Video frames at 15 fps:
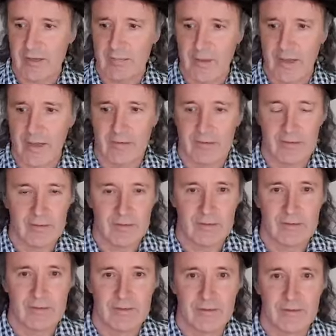about
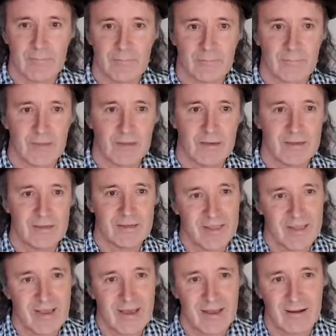this is
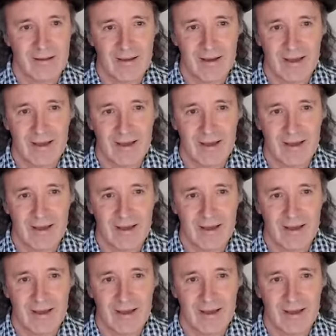that,